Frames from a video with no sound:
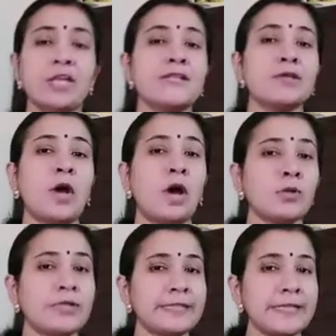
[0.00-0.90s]
So how
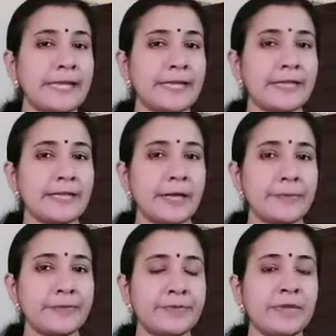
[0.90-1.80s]
did the king
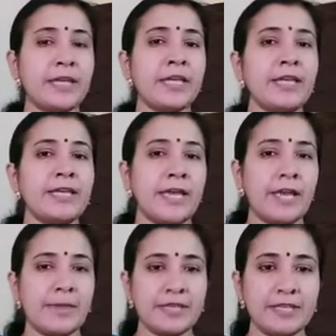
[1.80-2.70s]
come? He
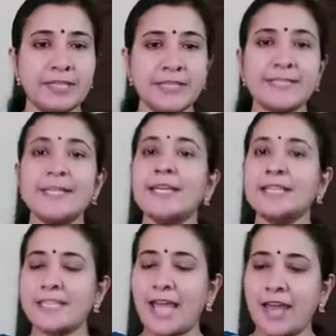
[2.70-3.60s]
came in his
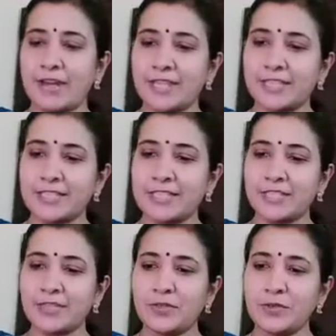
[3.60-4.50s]
chariot.
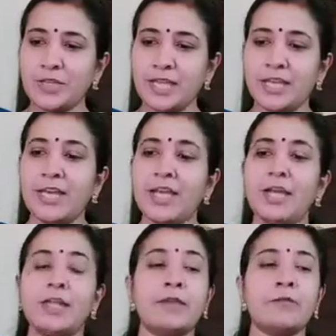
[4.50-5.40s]
Okay.
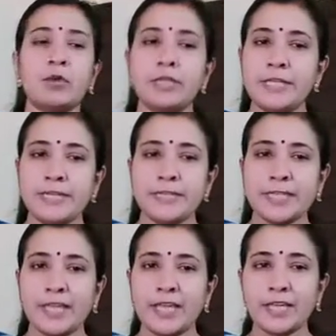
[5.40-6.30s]
Then what did he
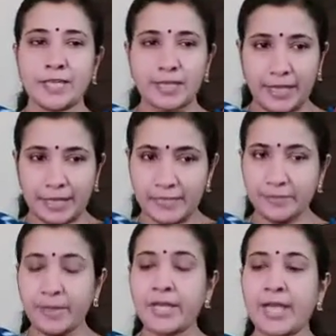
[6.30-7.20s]
say? He held
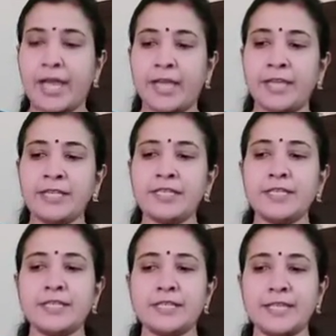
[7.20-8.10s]
my hand.
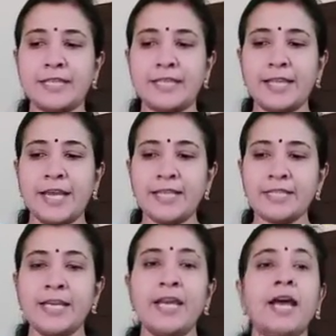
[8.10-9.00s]
He said that
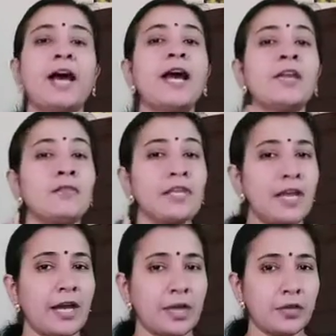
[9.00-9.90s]
I will
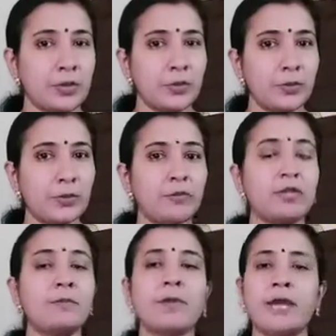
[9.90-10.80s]
hire you
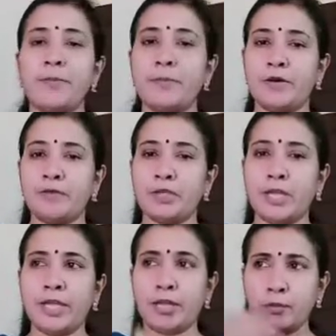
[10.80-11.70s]
with my power. I
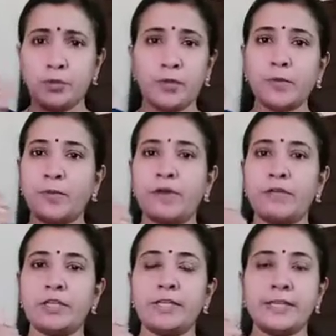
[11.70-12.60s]
have got
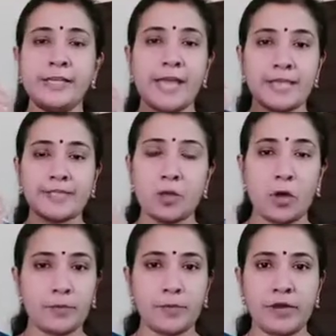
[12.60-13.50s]
power. The king has
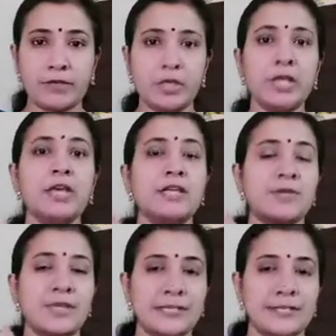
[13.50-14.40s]
got power. So
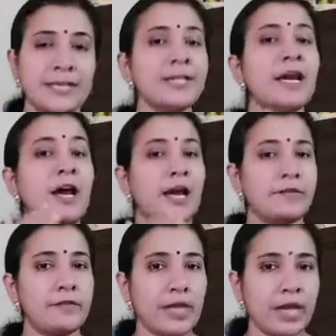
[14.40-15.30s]
he said, I
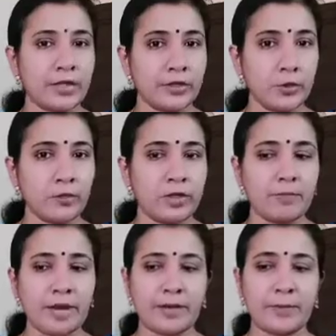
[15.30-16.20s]
will hire you with
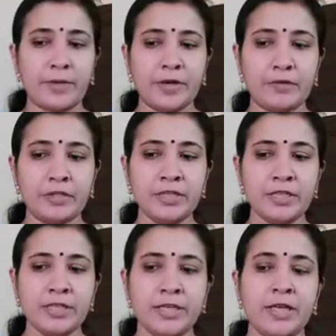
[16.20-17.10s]
my power.
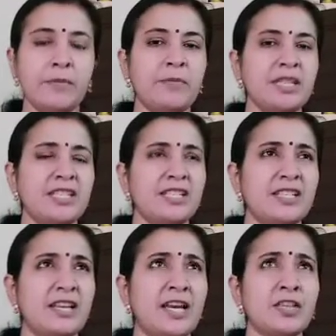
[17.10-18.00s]
But
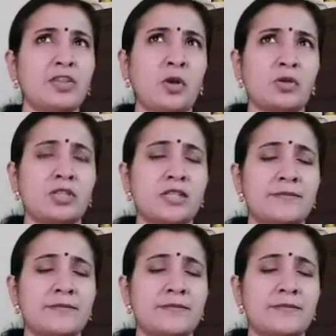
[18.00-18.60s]
I thought